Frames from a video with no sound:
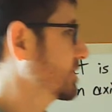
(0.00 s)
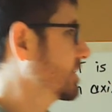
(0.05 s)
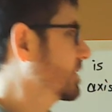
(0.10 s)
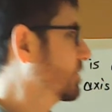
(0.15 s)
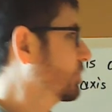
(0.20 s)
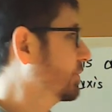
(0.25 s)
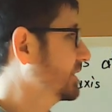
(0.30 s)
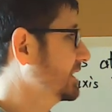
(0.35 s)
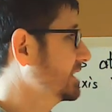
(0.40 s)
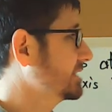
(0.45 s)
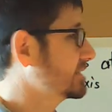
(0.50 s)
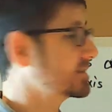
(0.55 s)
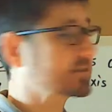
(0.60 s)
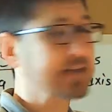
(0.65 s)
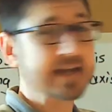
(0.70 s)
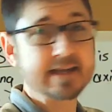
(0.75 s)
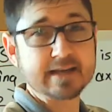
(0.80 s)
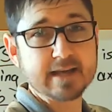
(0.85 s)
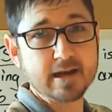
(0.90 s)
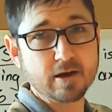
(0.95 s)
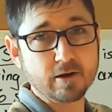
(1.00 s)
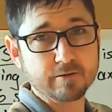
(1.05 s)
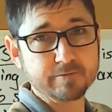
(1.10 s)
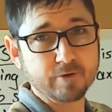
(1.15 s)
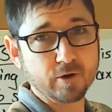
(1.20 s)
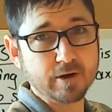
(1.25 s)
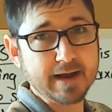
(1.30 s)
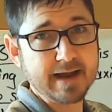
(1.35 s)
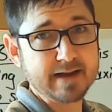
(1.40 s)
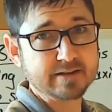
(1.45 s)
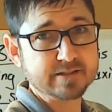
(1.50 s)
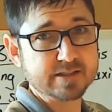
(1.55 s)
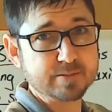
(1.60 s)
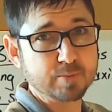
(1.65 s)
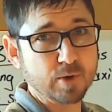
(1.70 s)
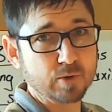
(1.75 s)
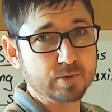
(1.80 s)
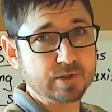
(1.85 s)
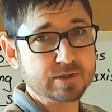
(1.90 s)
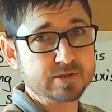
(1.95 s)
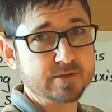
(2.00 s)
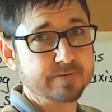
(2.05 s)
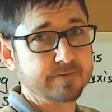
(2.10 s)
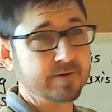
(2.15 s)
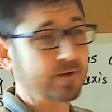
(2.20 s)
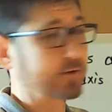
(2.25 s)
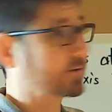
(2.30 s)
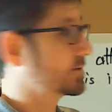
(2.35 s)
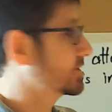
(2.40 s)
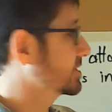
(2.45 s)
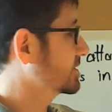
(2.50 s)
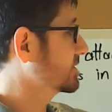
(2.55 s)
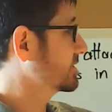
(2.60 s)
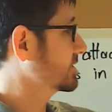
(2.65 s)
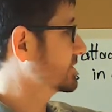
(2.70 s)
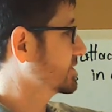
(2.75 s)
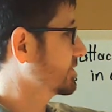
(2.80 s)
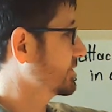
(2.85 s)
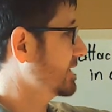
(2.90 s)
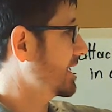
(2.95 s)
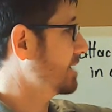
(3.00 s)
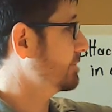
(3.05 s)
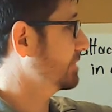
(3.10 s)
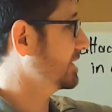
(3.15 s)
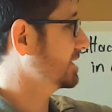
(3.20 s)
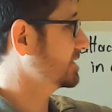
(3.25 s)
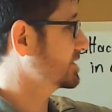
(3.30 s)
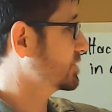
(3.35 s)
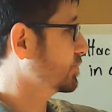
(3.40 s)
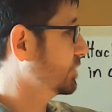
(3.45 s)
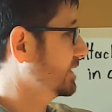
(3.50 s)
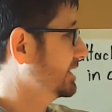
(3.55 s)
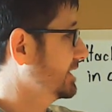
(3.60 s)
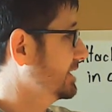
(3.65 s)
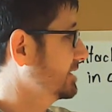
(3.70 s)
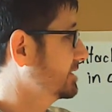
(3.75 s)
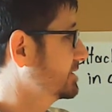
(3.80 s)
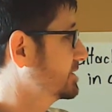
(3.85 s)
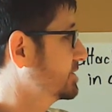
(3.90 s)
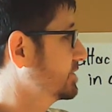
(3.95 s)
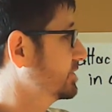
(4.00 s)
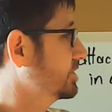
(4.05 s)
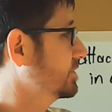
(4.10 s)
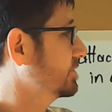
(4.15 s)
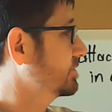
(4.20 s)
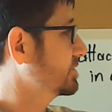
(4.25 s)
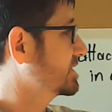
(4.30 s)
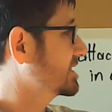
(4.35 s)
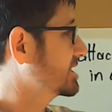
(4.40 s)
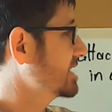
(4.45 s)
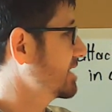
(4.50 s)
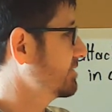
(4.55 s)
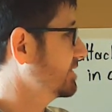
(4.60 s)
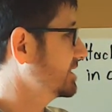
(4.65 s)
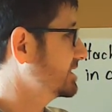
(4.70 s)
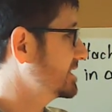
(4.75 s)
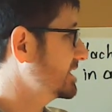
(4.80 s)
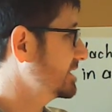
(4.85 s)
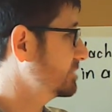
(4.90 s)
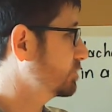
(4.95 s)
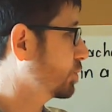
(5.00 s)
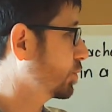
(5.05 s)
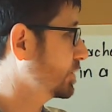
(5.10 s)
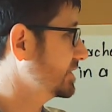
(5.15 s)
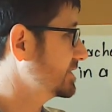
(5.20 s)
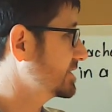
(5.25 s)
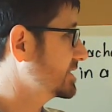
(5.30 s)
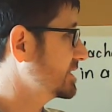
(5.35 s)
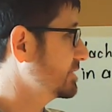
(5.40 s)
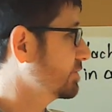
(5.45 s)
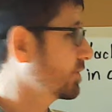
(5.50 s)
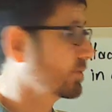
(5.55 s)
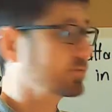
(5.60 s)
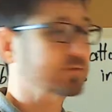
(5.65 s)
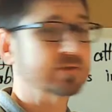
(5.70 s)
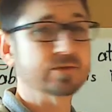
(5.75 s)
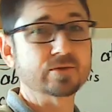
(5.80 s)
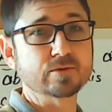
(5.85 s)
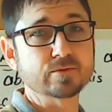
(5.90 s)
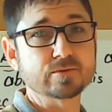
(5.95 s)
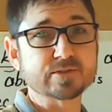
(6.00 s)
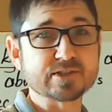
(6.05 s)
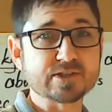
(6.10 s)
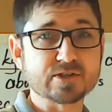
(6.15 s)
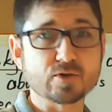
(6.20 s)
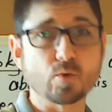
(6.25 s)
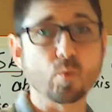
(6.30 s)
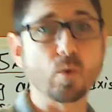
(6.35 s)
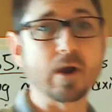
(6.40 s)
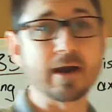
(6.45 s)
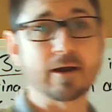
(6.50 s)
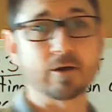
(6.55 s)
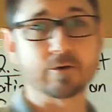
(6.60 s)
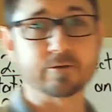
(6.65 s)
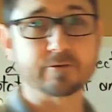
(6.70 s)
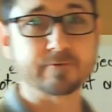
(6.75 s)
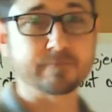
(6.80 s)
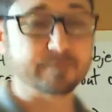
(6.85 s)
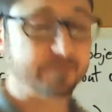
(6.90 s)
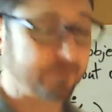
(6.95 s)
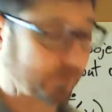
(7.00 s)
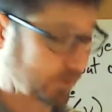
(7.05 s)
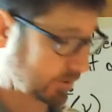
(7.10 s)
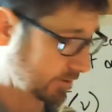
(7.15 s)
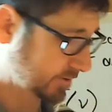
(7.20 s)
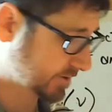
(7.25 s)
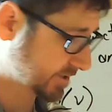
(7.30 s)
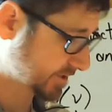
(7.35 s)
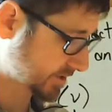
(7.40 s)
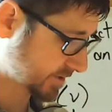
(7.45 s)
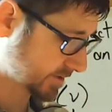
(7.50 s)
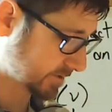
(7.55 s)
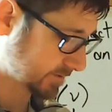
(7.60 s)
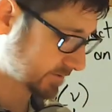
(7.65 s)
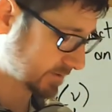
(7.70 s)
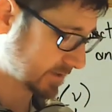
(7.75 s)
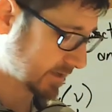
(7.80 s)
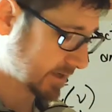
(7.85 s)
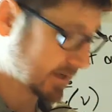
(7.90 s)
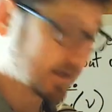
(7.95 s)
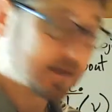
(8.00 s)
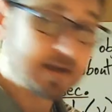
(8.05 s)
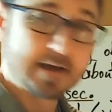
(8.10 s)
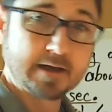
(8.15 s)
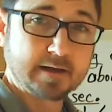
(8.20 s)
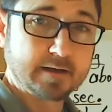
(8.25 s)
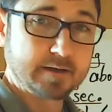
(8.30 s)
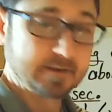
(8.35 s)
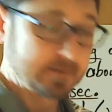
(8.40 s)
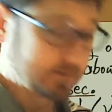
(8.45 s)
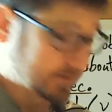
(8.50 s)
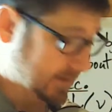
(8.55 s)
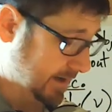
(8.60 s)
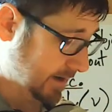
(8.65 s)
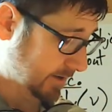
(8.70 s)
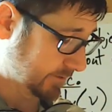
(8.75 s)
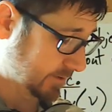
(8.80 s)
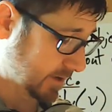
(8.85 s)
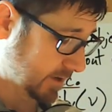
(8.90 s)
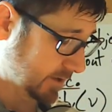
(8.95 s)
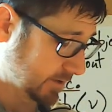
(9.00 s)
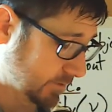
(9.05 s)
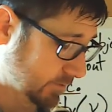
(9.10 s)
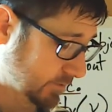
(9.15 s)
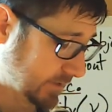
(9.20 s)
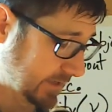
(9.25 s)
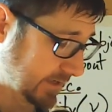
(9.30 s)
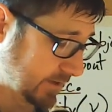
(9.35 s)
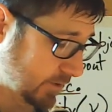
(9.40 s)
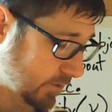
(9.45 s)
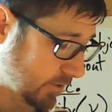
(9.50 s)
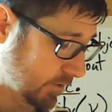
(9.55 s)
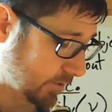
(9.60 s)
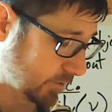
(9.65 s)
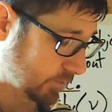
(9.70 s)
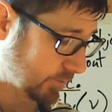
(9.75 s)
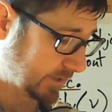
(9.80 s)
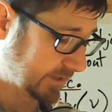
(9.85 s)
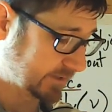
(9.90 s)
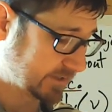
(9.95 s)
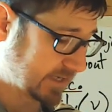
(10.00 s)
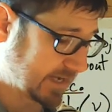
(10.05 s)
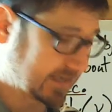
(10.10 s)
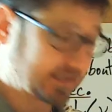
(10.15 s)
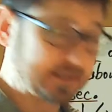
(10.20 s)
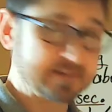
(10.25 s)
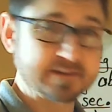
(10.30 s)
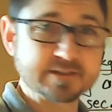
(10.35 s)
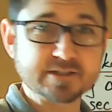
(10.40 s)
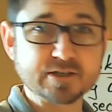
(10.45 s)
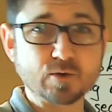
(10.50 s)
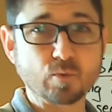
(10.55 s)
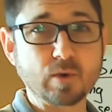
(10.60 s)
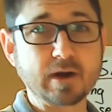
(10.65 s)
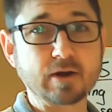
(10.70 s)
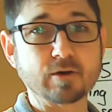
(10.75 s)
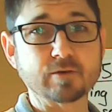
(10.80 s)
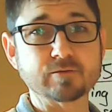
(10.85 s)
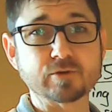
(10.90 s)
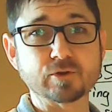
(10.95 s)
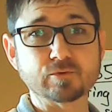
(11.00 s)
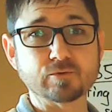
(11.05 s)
we need to take care of our exponents first. So that means we need to do 17.02 squared first. Now, not only are we taking the square of the